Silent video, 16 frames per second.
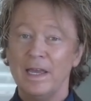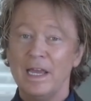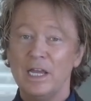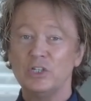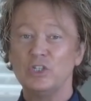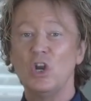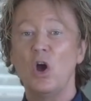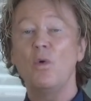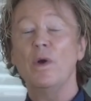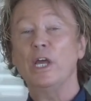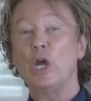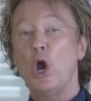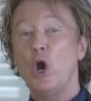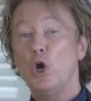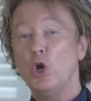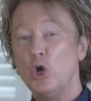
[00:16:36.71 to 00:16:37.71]
is
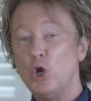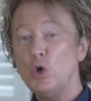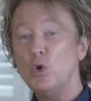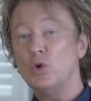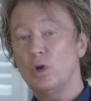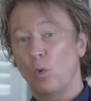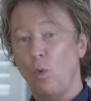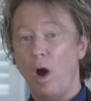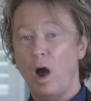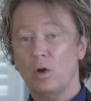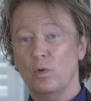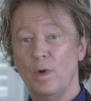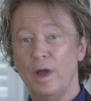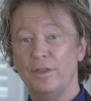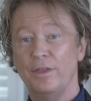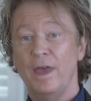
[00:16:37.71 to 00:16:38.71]
knowing who to
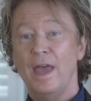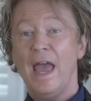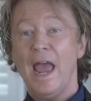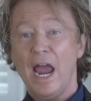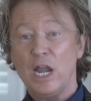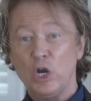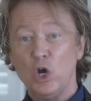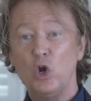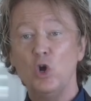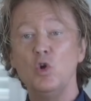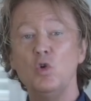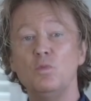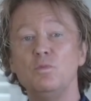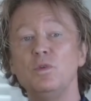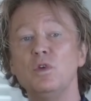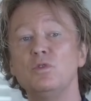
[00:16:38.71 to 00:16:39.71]
walk with and
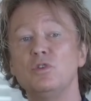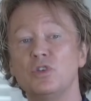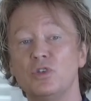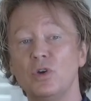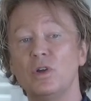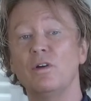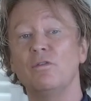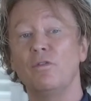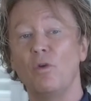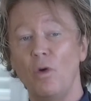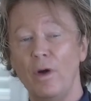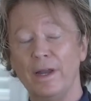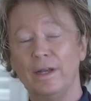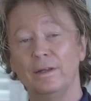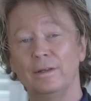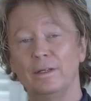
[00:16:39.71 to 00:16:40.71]
whom you should
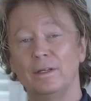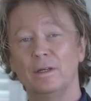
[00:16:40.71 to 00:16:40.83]
avoid.